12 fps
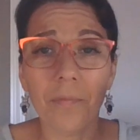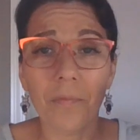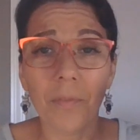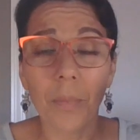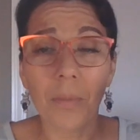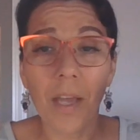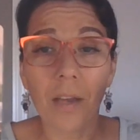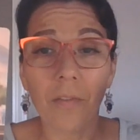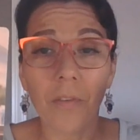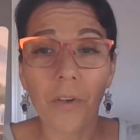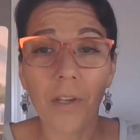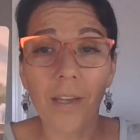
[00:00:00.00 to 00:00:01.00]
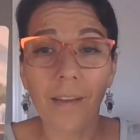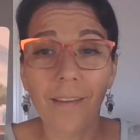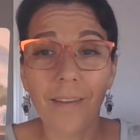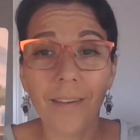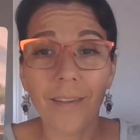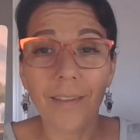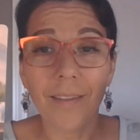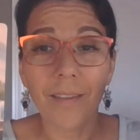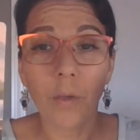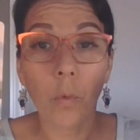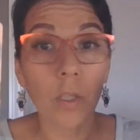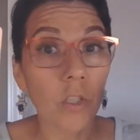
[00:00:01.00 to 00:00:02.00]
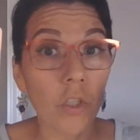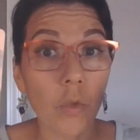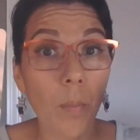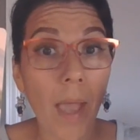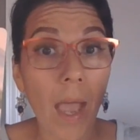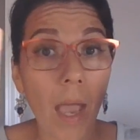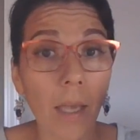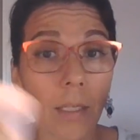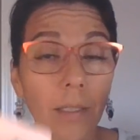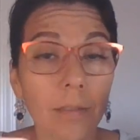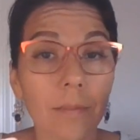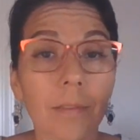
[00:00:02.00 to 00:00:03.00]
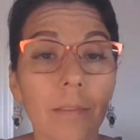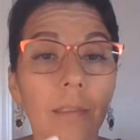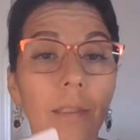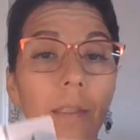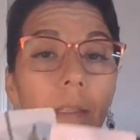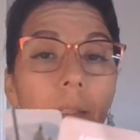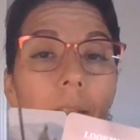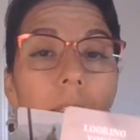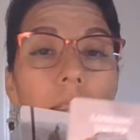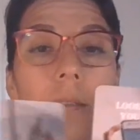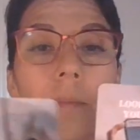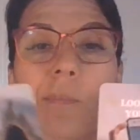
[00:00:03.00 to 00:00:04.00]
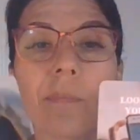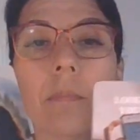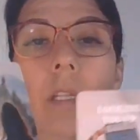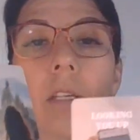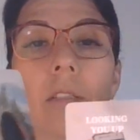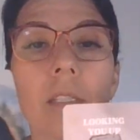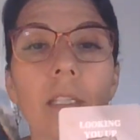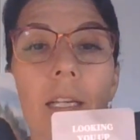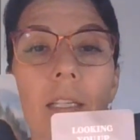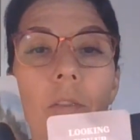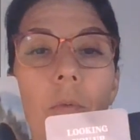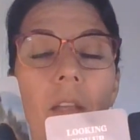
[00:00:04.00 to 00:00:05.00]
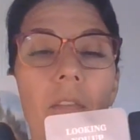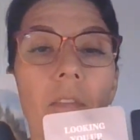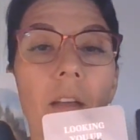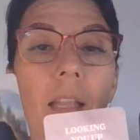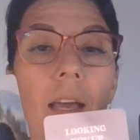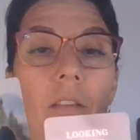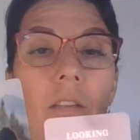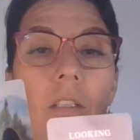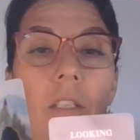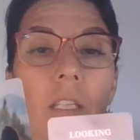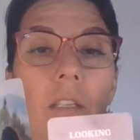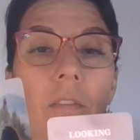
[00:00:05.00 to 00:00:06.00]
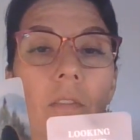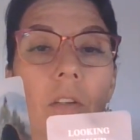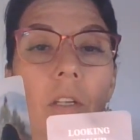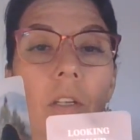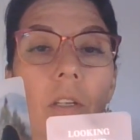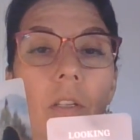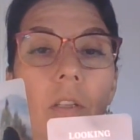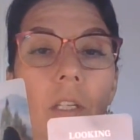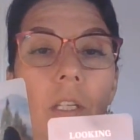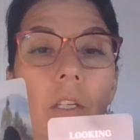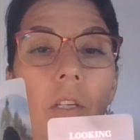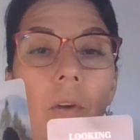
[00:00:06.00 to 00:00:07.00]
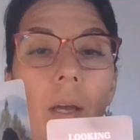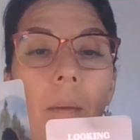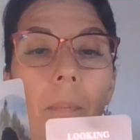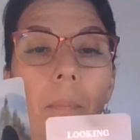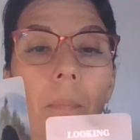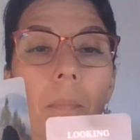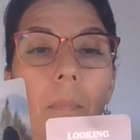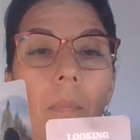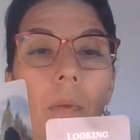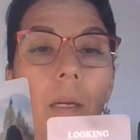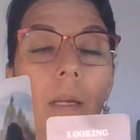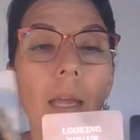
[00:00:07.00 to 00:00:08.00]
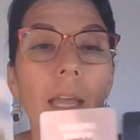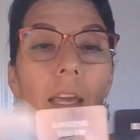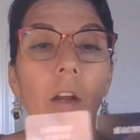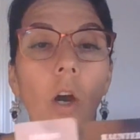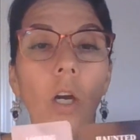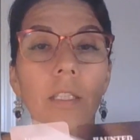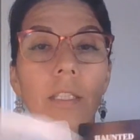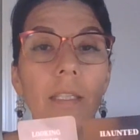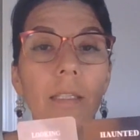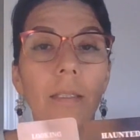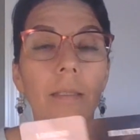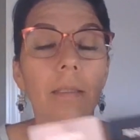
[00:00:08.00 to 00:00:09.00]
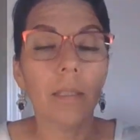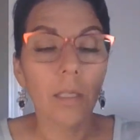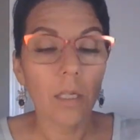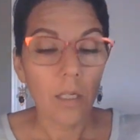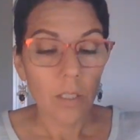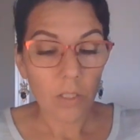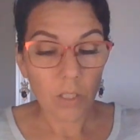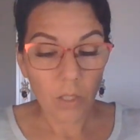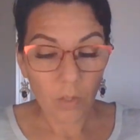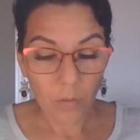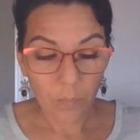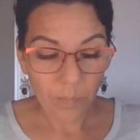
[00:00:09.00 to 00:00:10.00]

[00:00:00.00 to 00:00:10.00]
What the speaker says: flipped out for you. Wants you back. There's the next one that fell out, looking you up, and haunted. So,